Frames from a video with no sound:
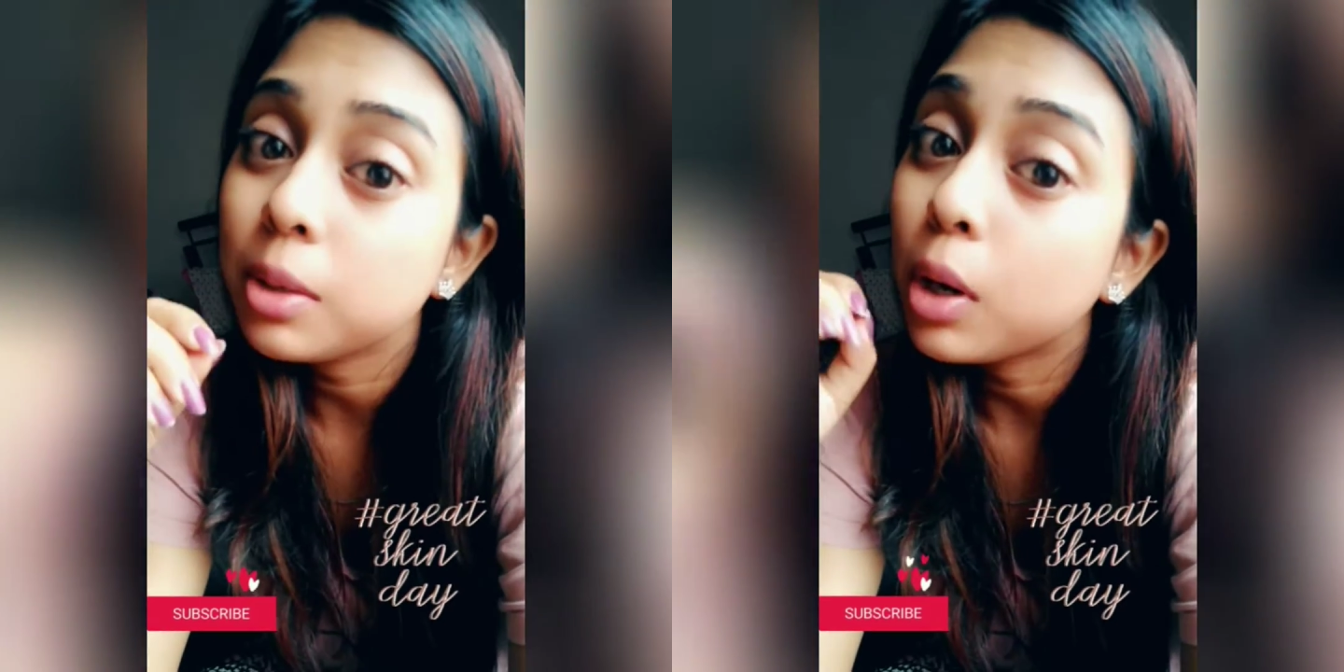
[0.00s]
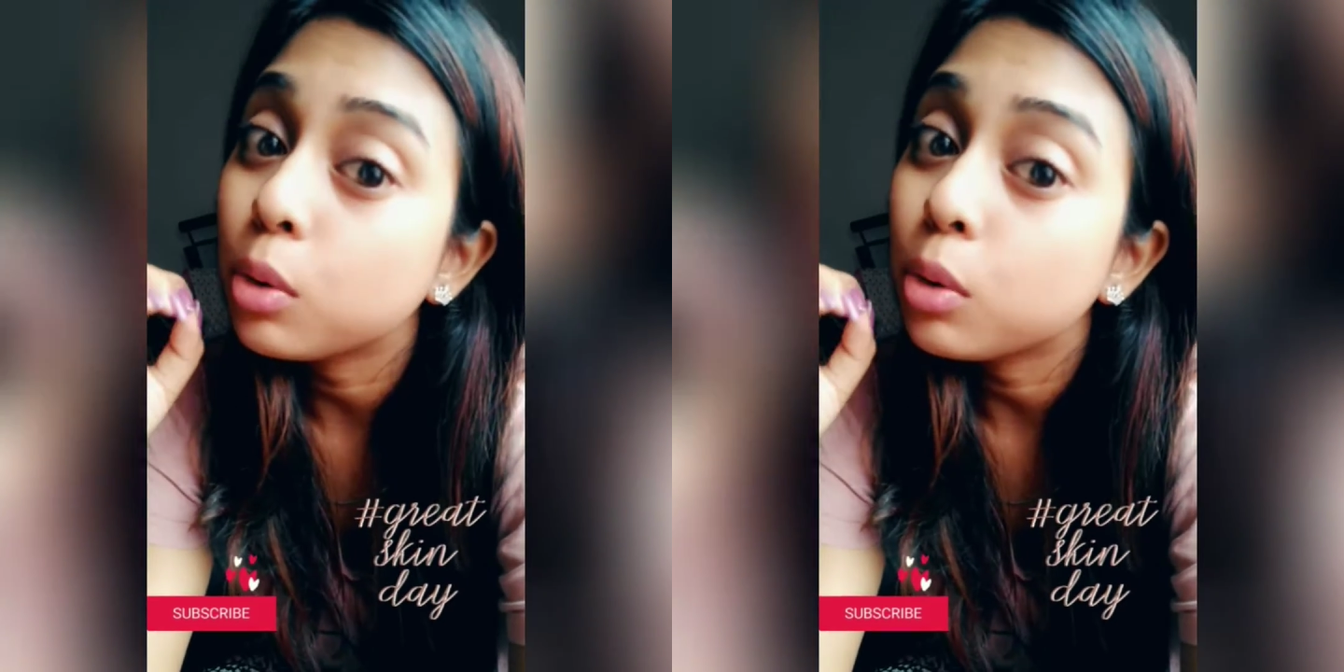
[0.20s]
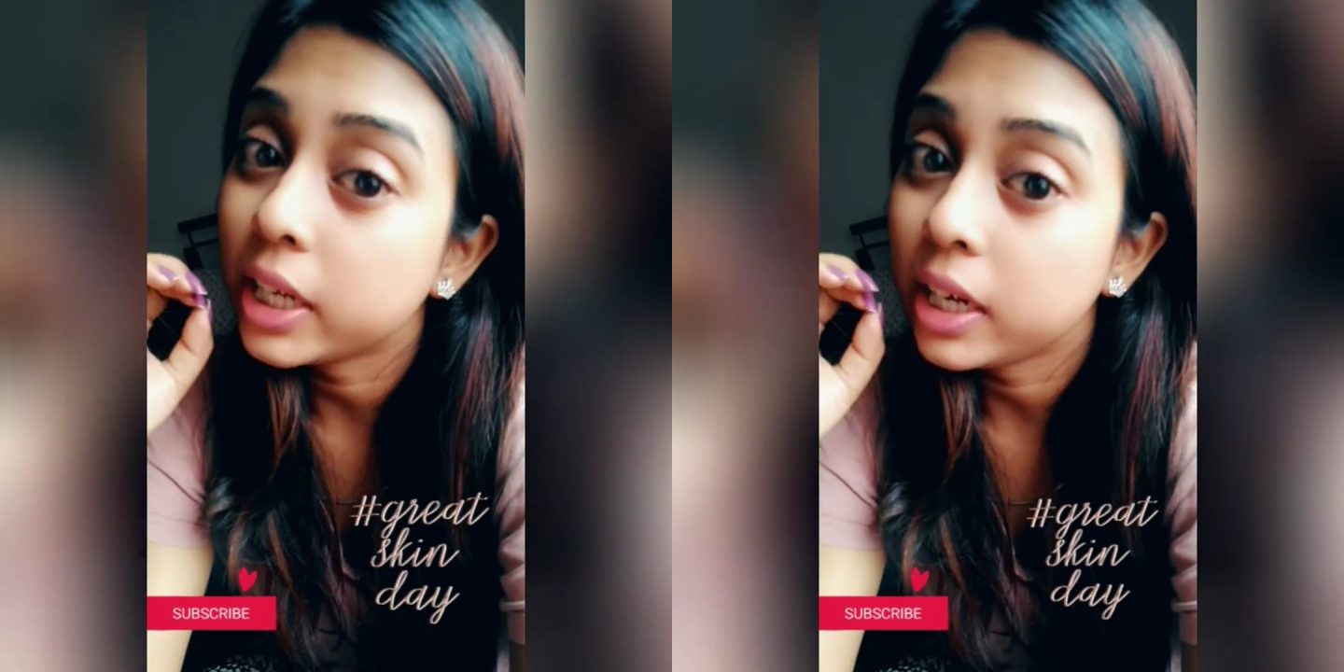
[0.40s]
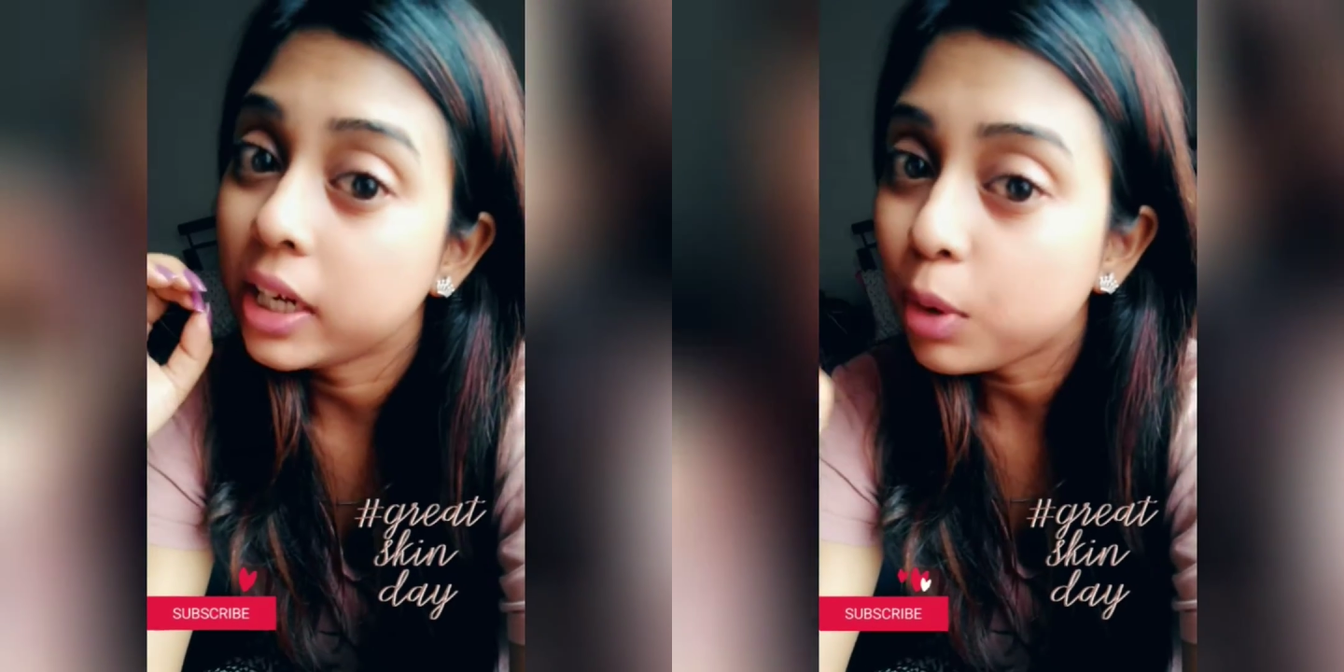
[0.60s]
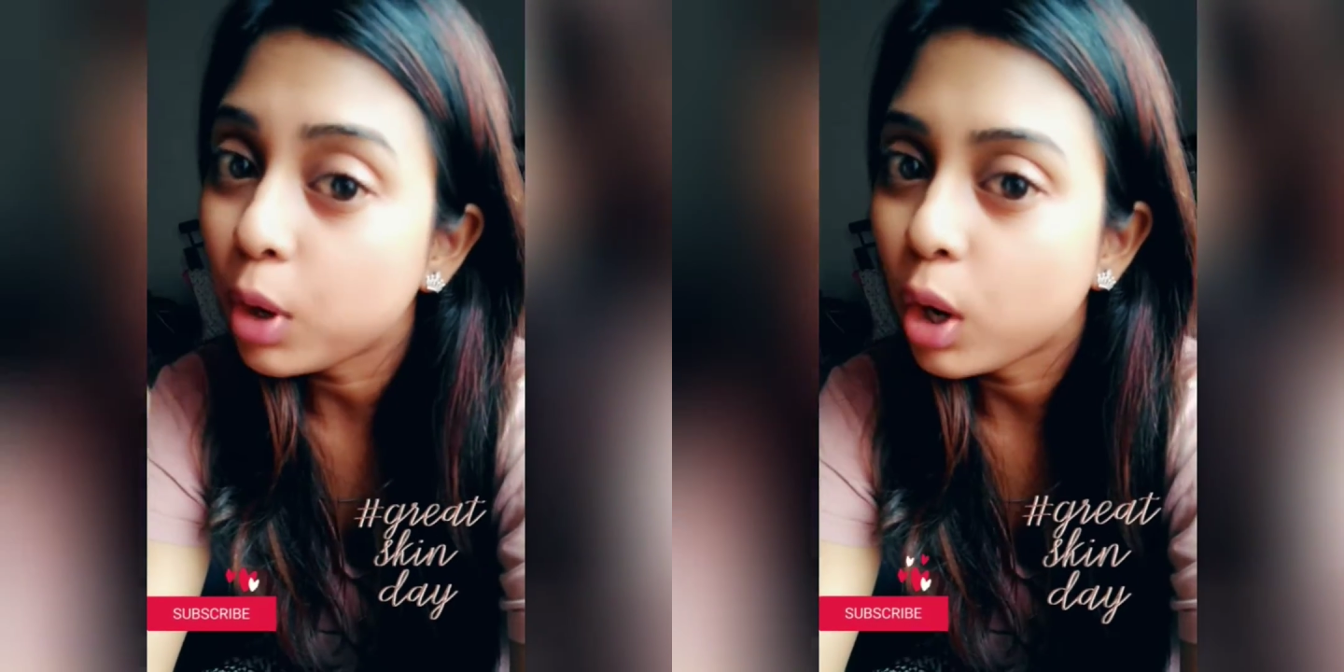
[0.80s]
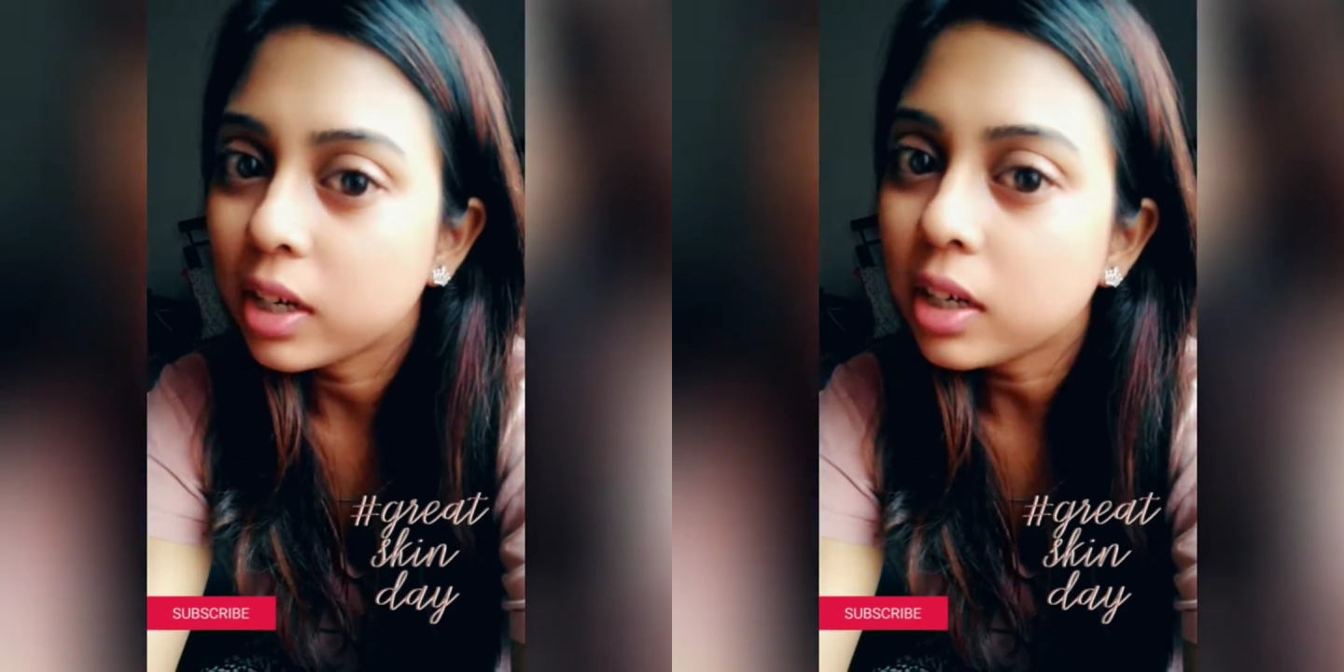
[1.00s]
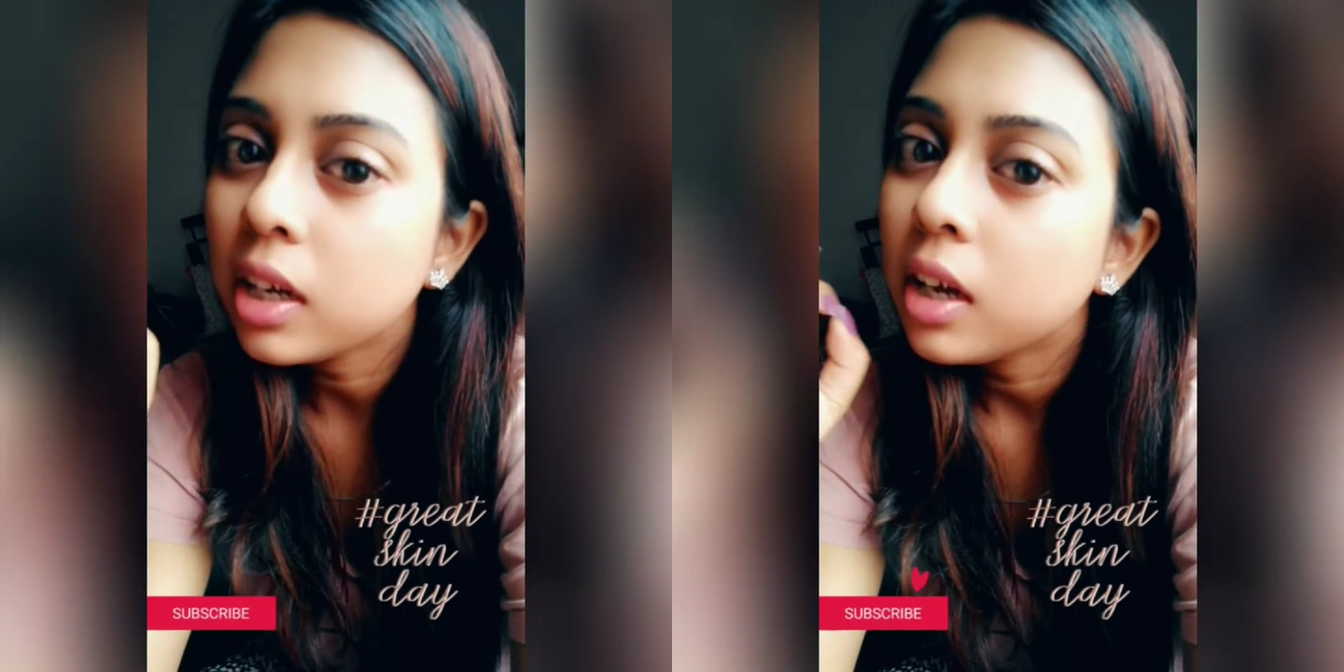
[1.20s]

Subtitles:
about any product,